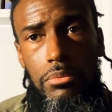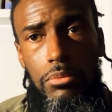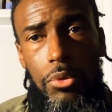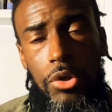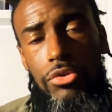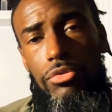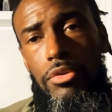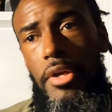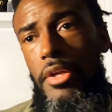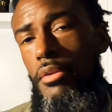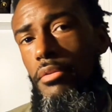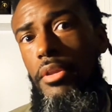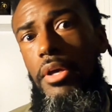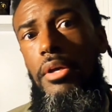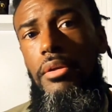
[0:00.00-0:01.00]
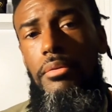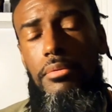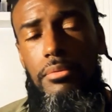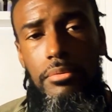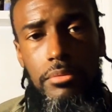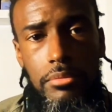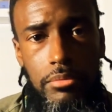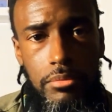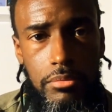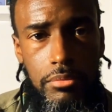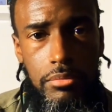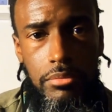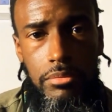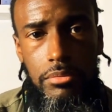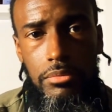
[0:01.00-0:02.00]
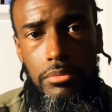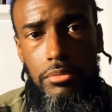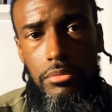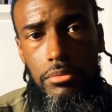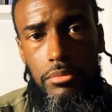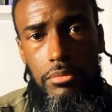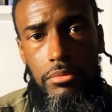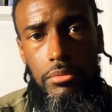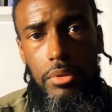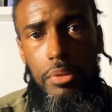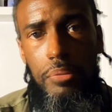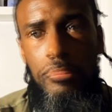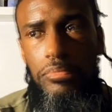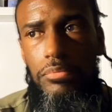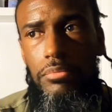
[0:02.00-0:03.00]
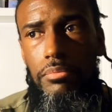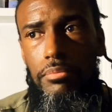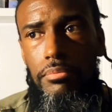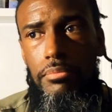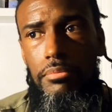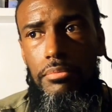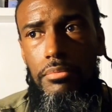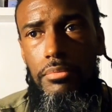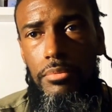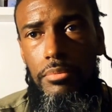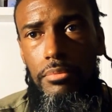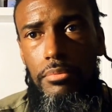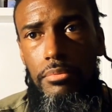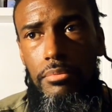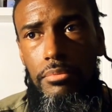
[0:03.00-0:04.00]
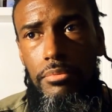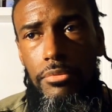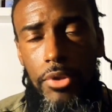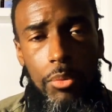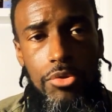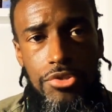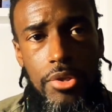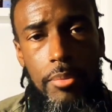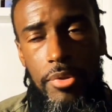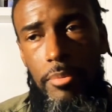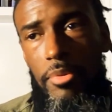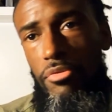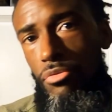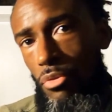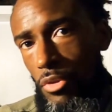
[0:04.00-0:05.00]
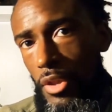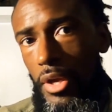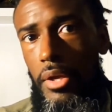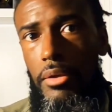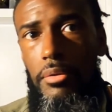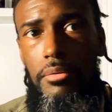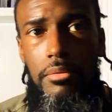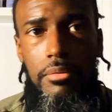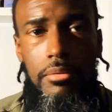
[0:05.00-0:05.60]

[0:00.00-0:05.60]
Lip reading: what created that, right? There was something before that,